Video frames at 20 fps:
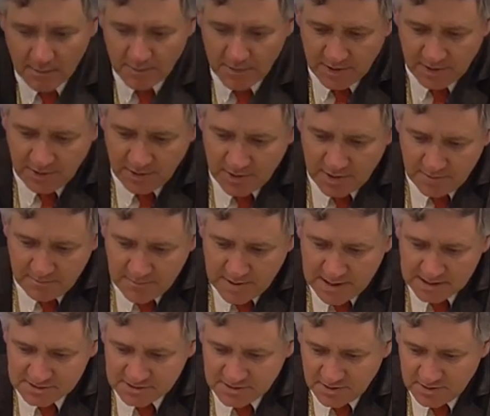Then you're going to
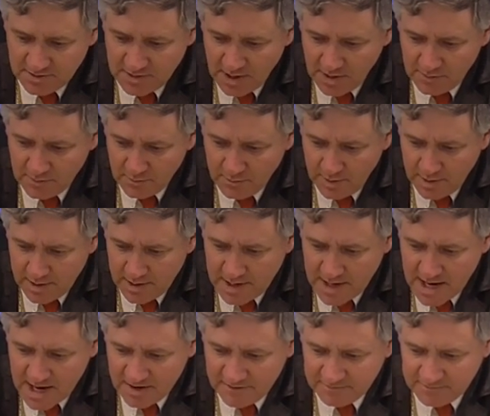measure another one and
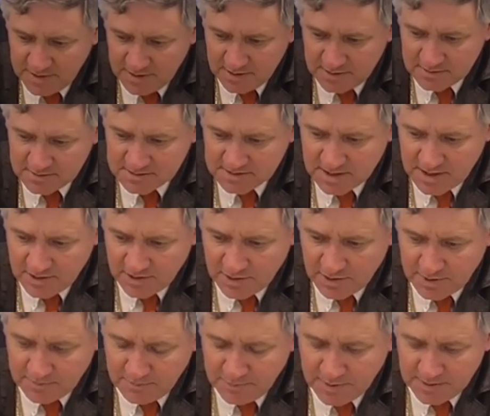a half meters and you're
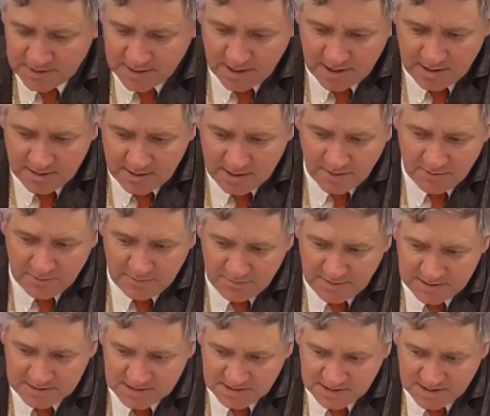going to put down another
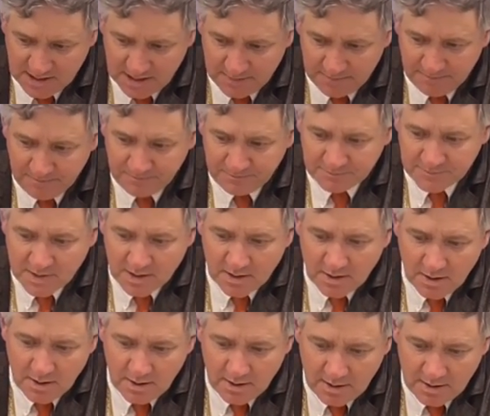piece of tape.
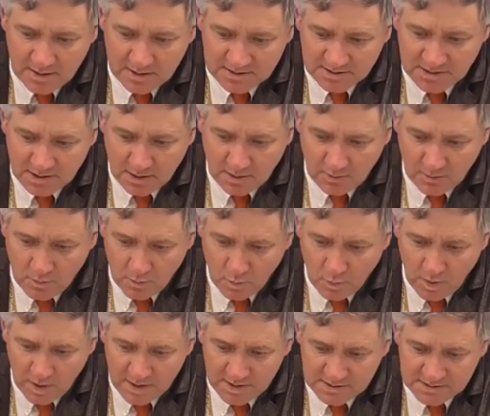So
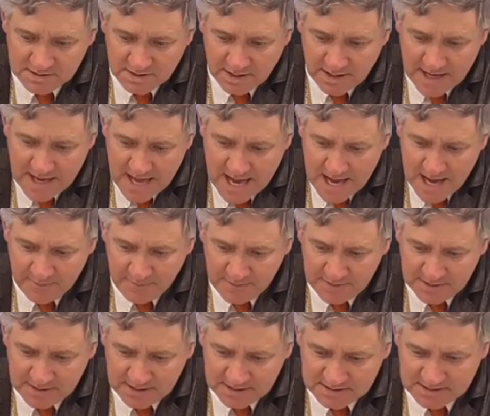what's going to
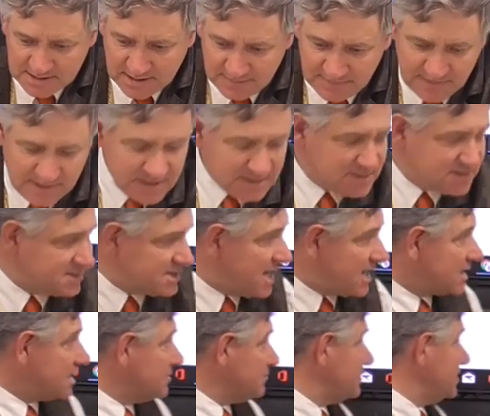happen is that this
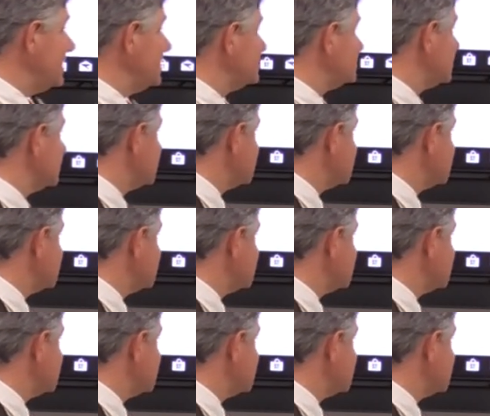second piece